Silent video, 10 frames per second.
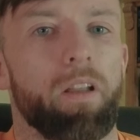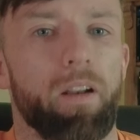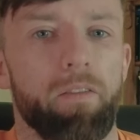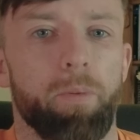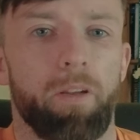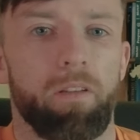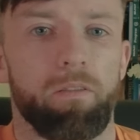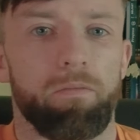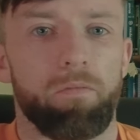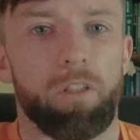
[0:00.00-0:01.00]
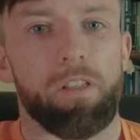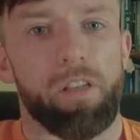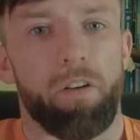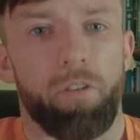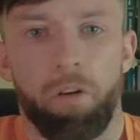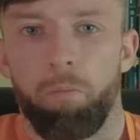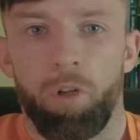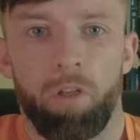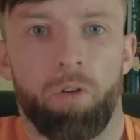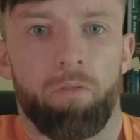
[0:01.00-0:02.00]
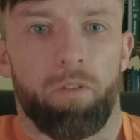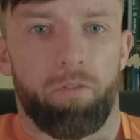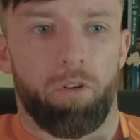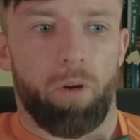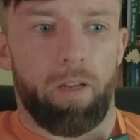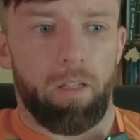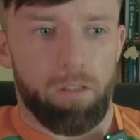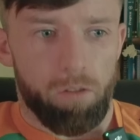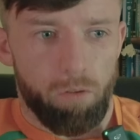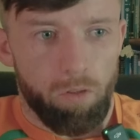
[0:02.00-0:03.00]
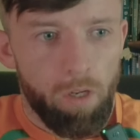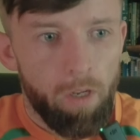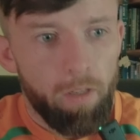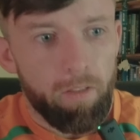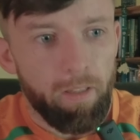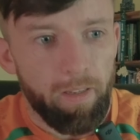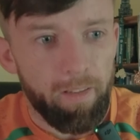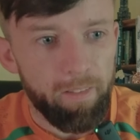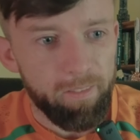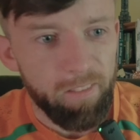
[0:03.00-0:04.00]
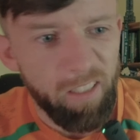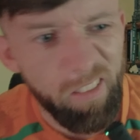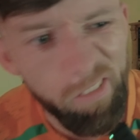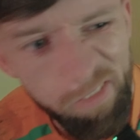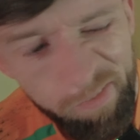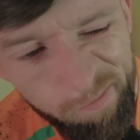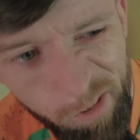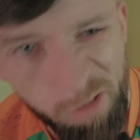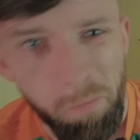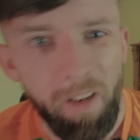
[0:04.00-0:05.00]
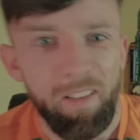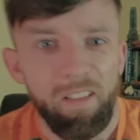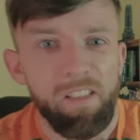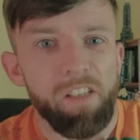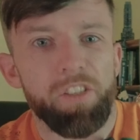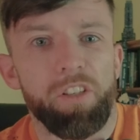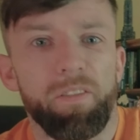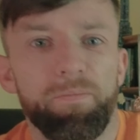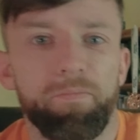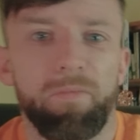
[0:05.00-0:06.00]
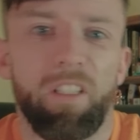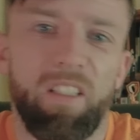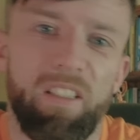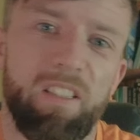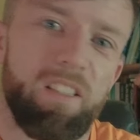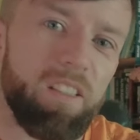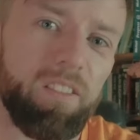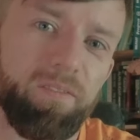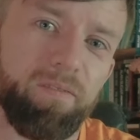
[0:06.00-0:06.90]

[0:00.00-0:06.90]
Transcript: that I've been considering and mulling over for a while, so to kind of just make the decision is,